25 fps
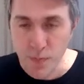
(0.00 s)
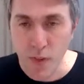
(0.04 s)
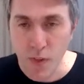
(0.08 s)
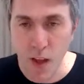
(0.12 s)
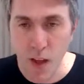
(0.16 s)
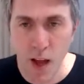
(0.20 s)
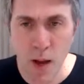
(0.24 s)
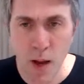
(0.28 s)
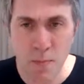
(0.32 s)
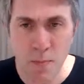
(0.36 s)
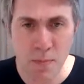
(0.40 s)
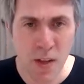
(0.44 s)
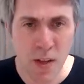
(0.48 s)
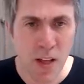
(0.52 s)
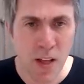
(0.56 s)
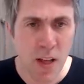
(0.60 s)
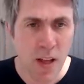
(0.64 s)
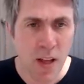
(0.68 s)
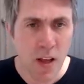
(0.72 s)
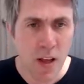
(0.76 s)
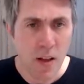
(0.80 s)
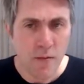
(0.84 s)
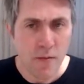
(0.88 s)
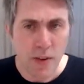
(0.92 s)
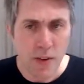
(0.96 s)
The
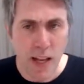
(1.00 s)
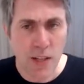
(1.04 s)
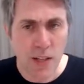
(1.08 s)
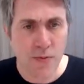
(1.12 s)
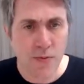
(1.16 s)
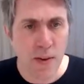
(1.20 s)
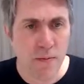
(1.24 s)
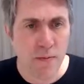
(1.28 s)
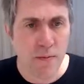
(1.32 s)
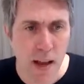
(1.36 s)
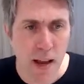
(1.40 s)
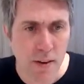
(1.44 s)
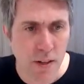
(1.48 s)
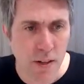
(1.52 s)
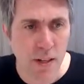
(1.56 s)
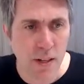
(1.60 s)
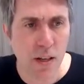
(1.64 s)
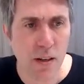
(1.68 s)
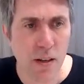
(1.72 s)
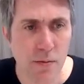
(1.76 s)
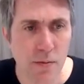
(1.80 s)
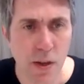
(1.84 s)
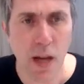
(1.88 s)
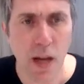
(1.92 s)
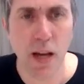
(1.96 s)
last thing that I'm
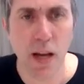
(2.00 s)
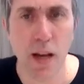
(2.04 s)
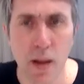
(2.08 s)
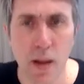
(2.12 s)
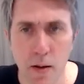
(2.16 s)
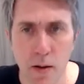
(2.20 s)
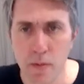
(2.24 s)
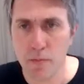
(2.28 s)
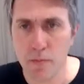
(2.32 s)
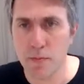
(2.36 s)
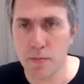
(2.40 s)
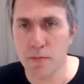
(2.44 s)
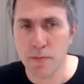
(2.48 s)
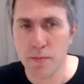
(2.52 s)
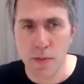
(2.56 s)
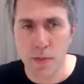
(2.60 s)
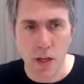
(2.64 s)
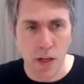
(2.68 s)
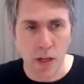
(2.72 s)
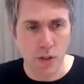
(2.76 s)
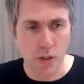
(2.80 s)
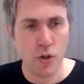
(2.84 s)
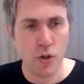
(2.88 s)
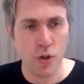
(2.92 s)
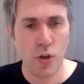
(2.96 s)
going
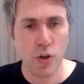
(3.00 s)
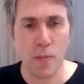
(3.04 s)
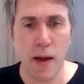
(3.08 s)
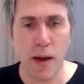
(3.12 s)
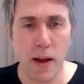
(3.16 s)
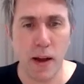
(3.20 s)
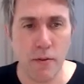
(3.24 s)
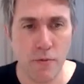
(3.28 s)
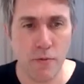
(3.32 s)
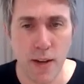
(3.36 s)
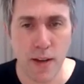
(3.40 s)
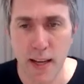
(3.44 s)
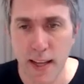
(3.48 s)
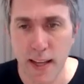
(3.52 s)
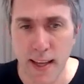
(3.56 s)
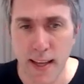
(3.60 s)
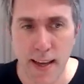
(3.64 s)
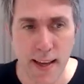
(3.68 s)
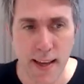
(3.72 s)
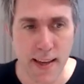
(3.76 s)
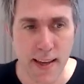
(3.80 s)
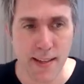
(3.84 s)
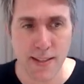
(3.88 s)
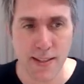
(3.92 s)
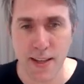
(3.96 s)
to about really
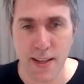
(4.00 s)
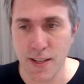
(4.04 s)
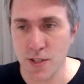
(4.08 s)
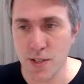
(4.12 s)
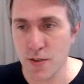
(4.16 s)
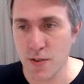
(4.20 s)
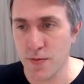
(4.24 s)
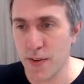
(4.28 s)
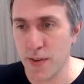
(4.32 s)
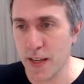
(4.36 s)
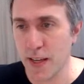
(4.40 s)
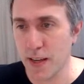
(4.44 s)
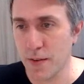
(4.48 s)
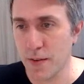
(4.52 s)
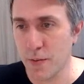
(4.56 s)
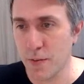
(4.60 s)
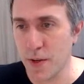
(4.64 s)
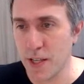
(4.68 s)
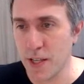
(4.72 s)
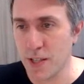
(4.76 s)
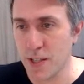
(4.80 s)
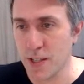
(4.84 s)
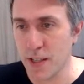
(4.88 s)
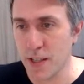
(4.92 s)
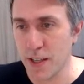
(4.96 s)
is something
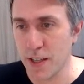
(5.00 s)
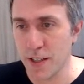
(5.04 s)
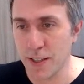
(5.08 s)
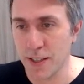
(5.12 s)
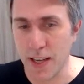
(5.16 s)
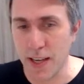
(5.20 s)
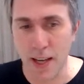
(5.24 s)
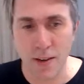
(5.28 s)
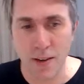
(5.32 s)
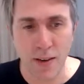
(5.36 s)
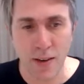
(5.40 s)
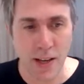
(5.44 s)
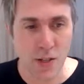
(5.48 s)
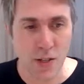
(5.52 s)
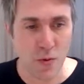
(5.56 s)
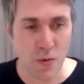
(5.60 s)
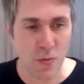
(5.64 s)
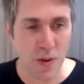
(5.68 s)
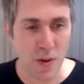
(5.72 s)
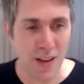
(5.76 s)
which kind of as